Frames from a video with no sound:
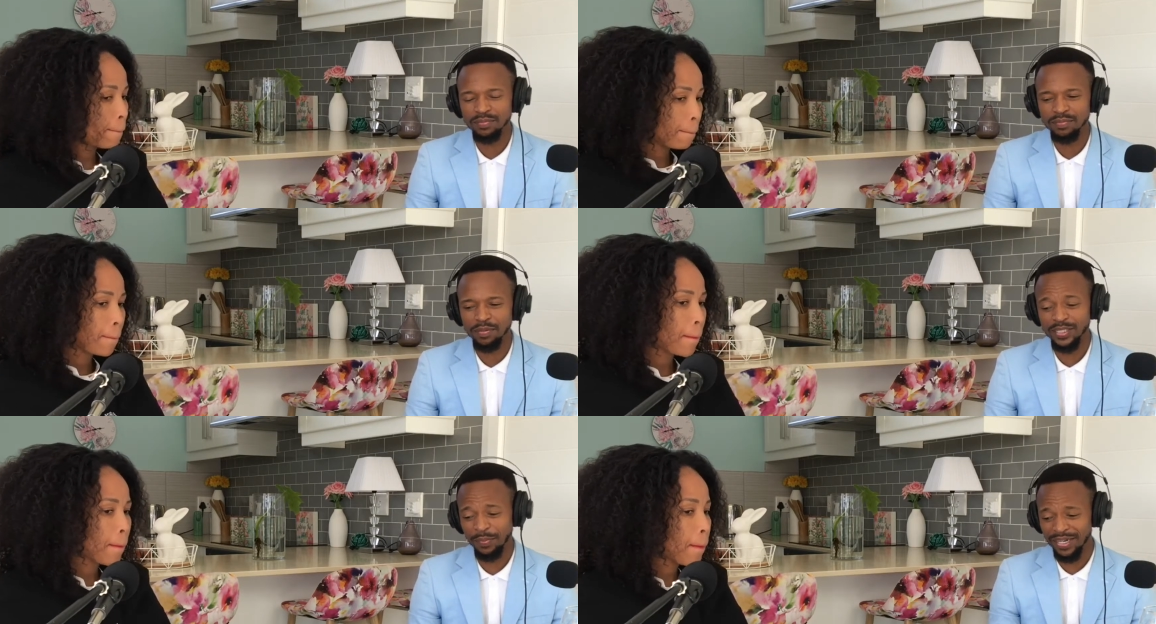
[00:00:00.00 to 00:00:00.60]

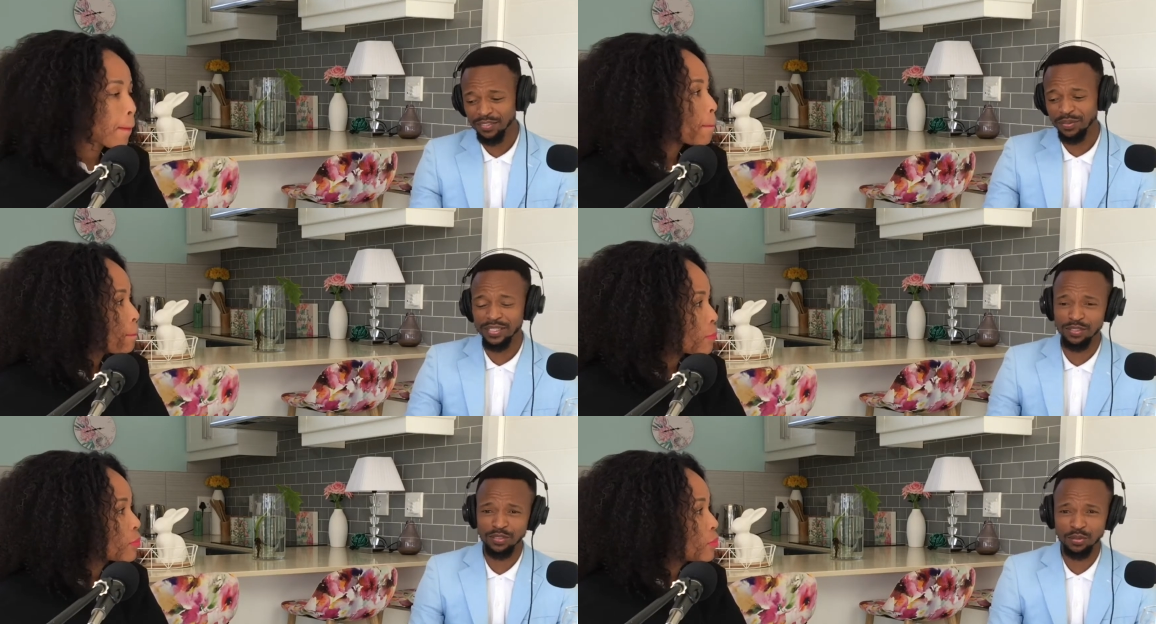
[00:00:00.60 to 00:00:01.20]
Speaker 1: because I want us to
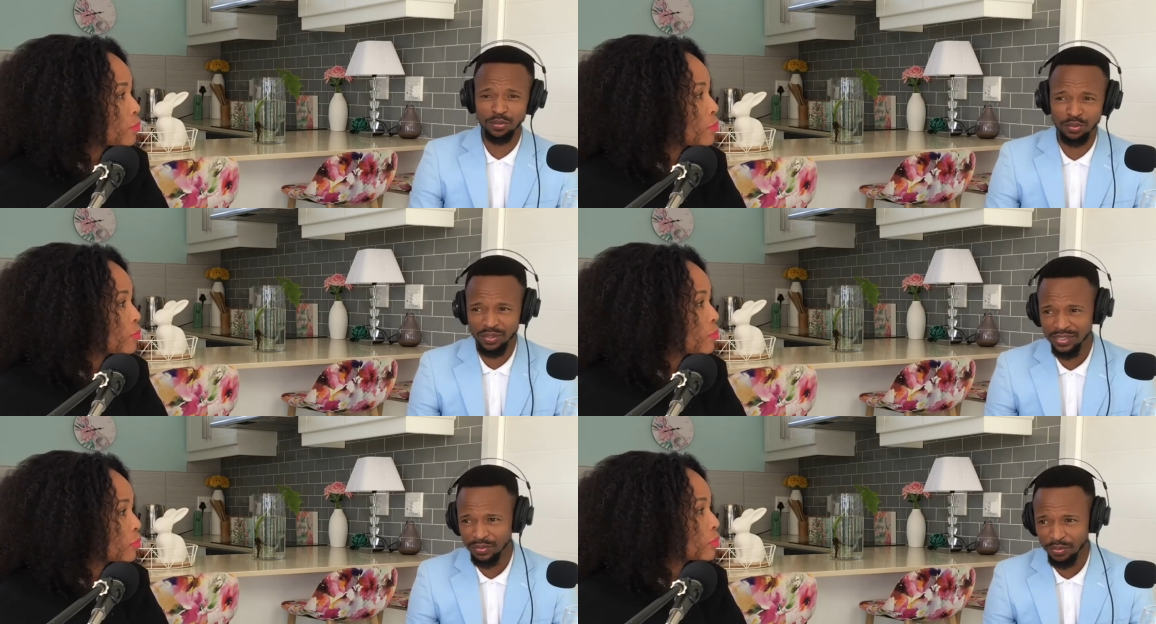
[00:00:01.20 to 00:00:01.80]
get into
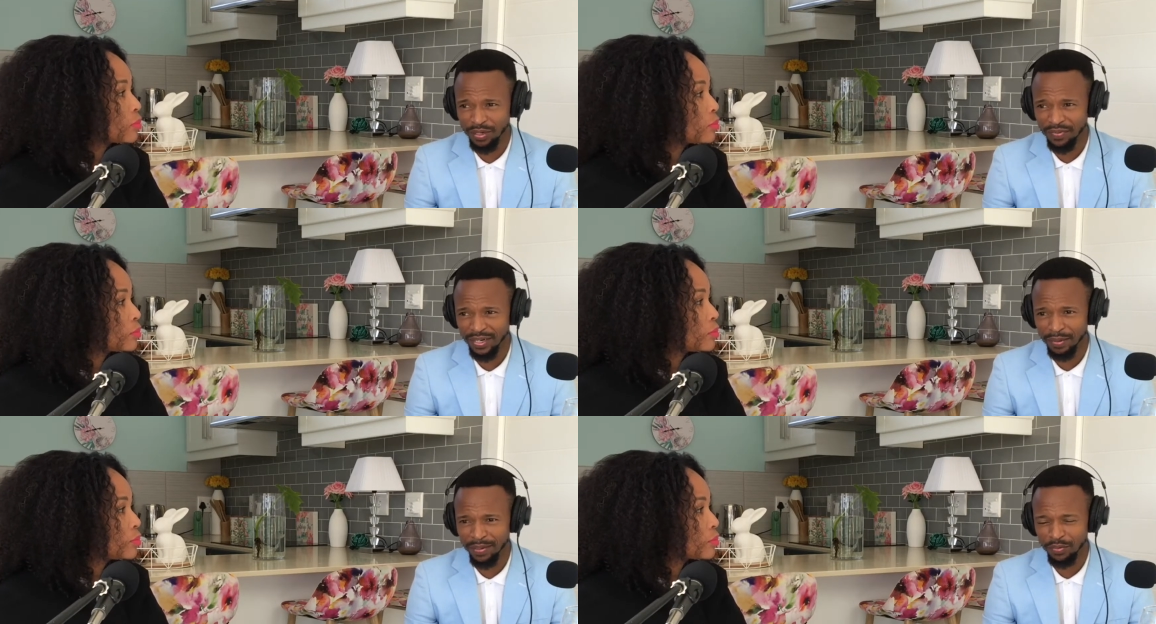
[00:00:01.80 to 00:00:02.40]
is izinto efana